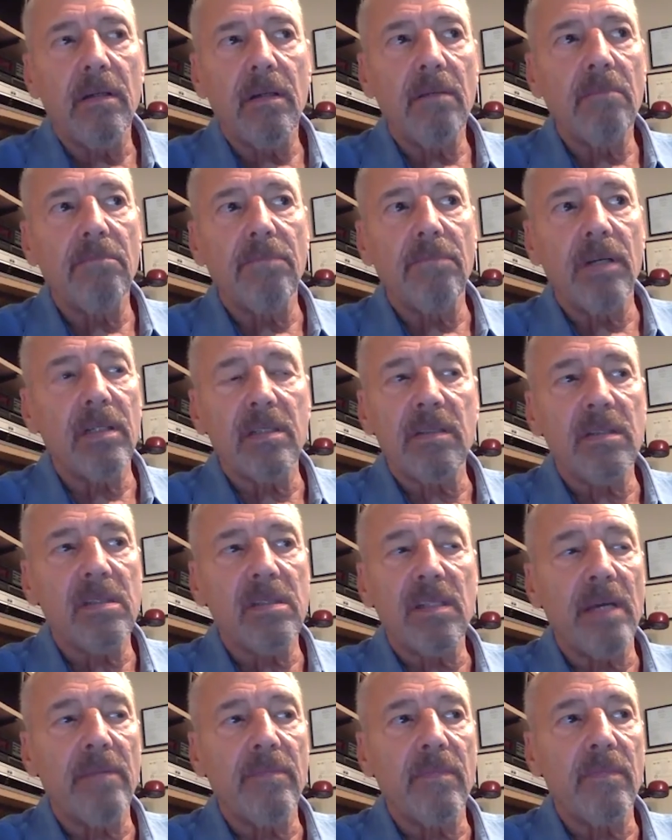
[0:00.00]
but it's the
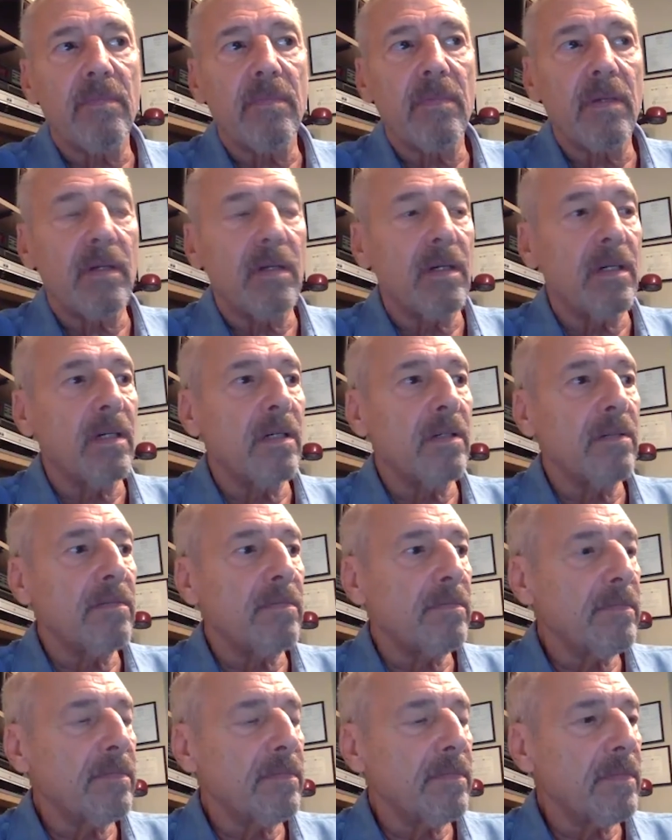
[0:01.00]
same
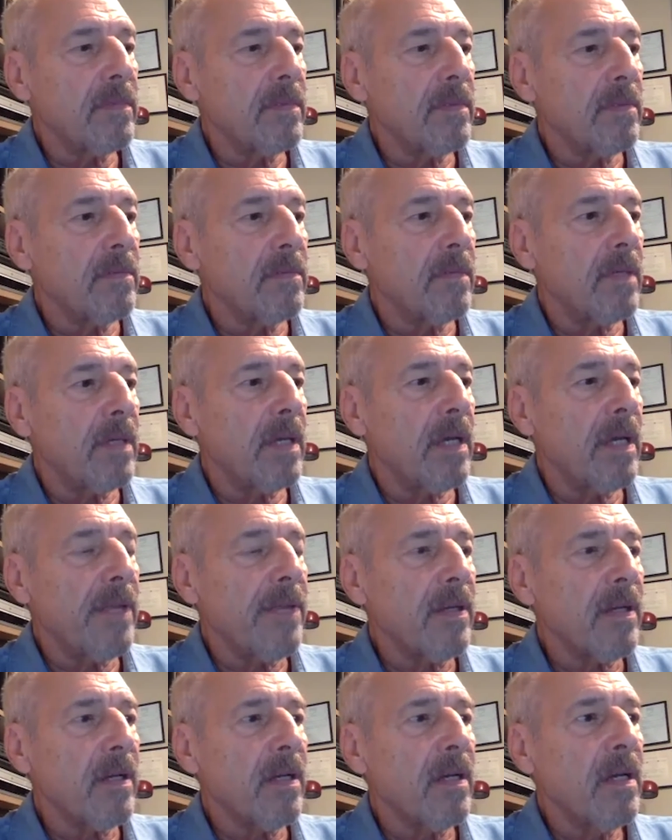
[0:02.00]

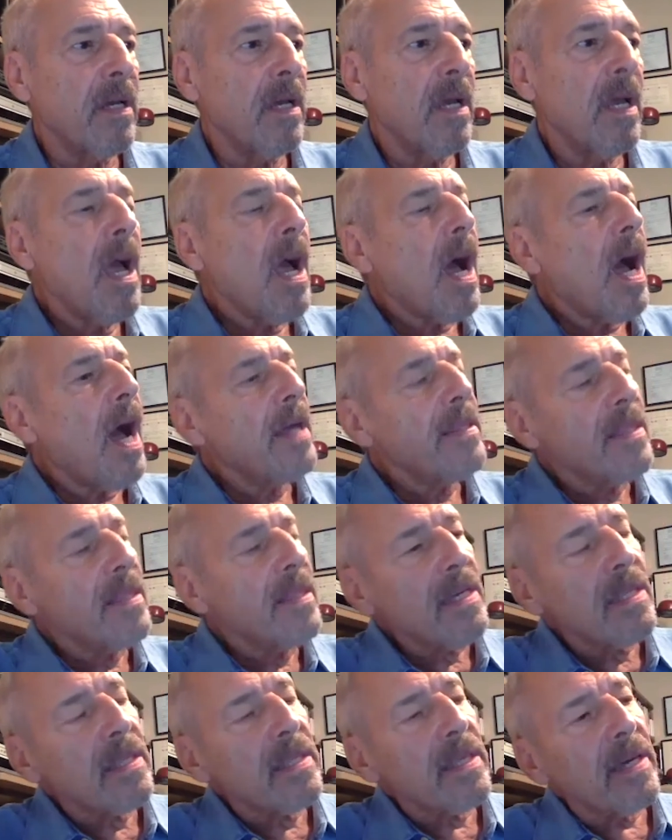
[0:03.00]
ethic. I
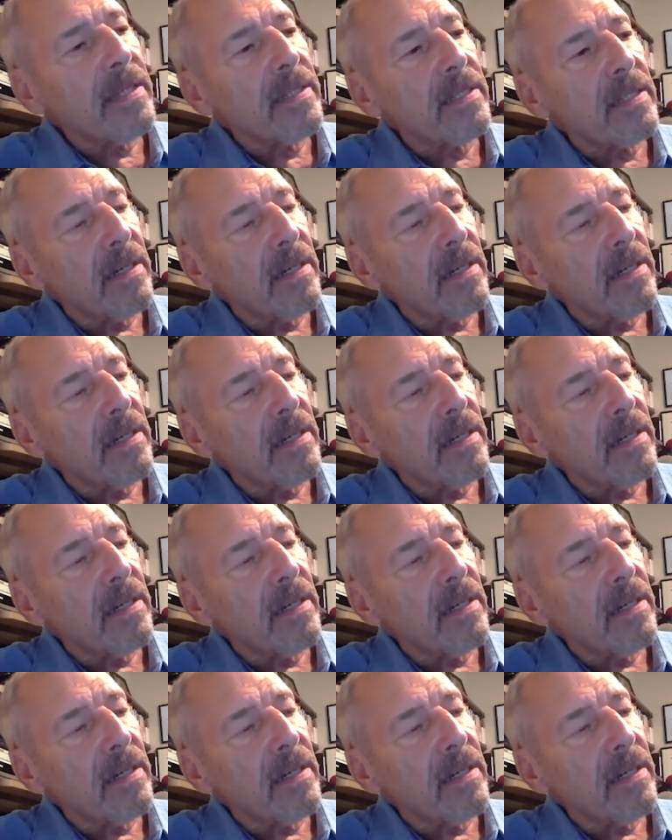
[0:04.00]
think that